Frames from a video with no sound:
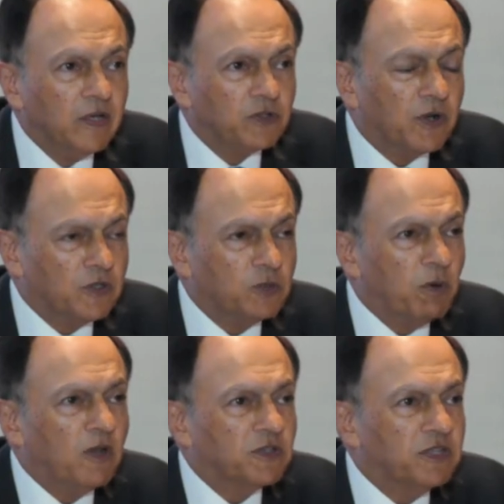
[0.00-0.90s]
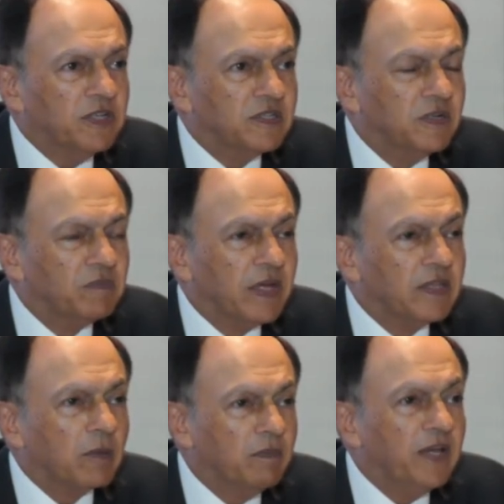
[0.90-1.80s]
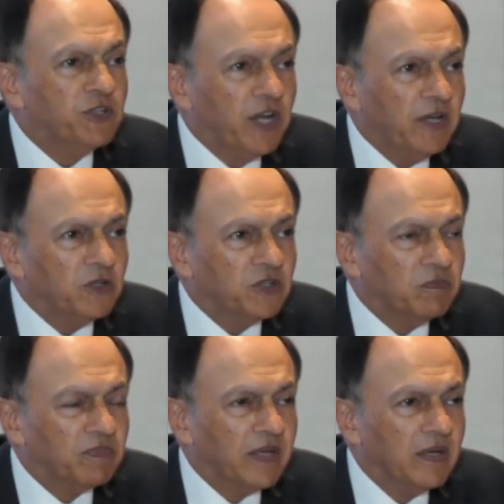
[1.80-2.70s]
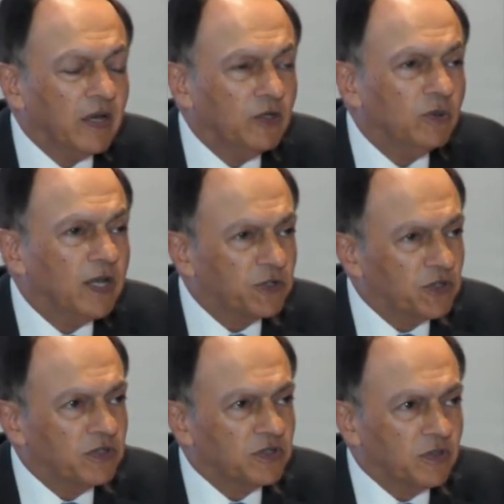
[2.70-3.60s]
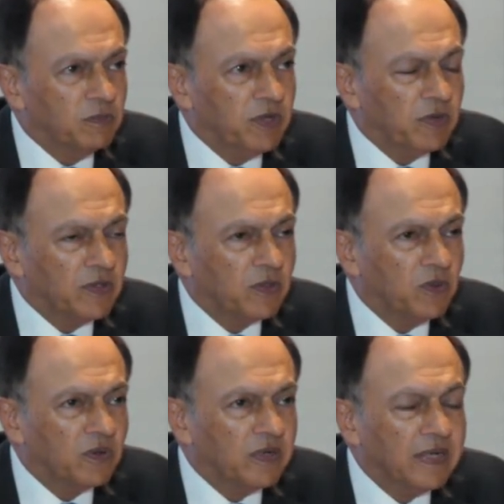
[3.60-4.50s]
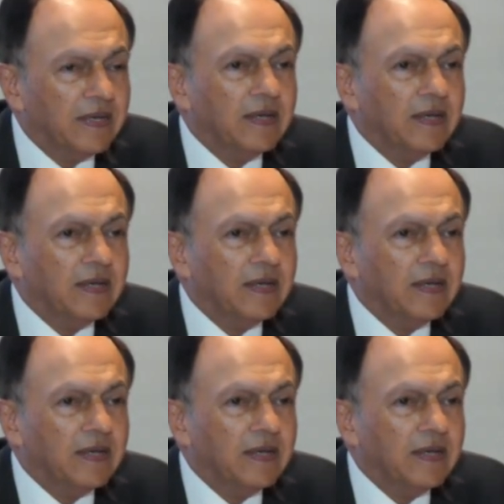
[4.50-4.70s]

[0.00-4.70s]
He's got these policies that may change. A new election is going to be around the corner.